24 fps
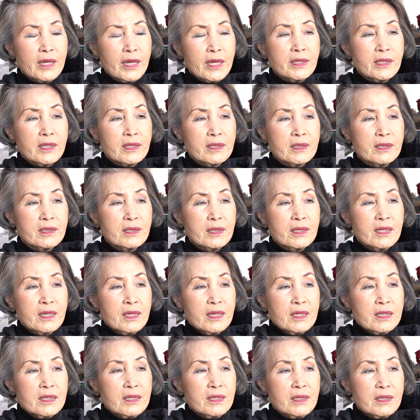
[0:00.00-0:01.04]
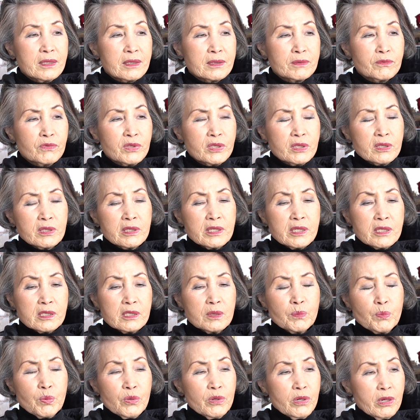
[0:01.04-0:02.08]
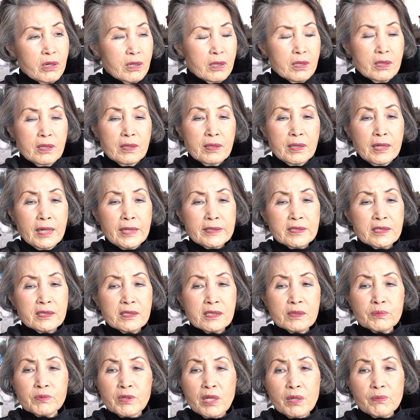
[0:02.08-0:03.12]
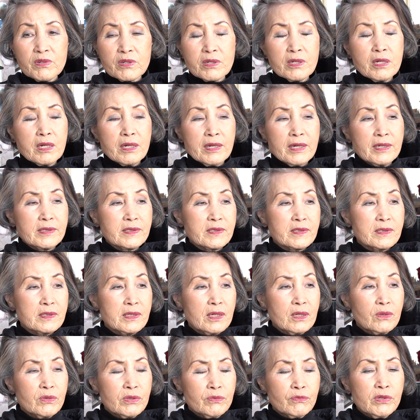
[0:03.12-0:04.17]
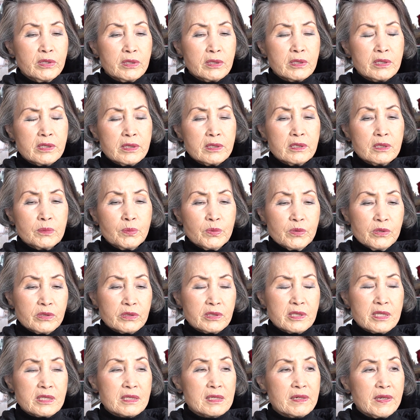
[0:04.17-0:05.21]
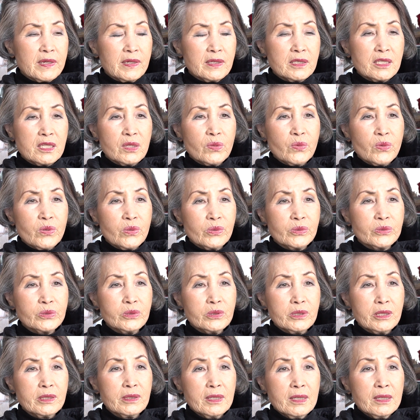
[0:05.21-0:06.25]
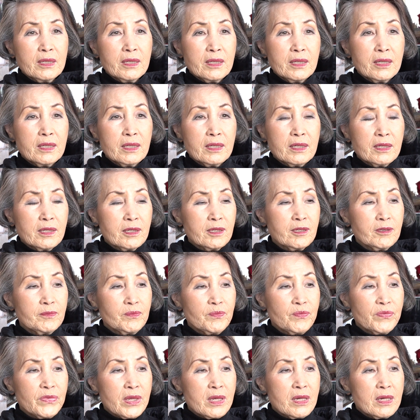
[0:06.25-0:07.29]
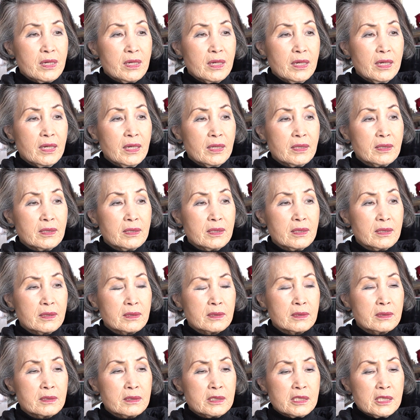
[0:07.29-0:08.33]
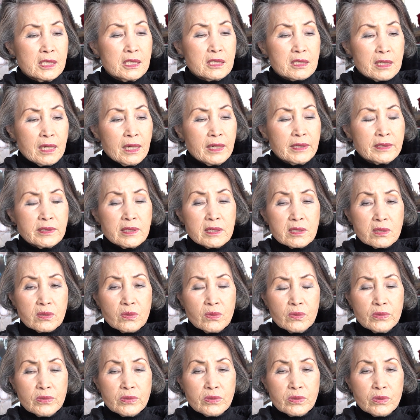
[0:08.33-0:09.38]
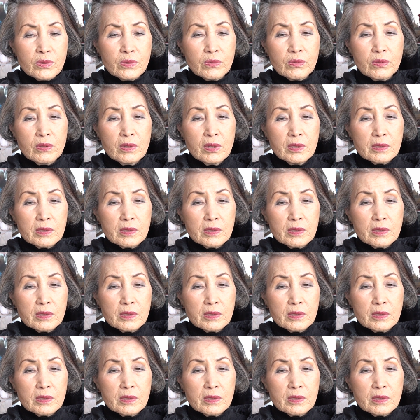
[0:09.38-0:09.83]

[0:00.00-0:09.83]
And then here with a little book, I didn't even have a class. With a little book, this lady wrote, and she's an artist also.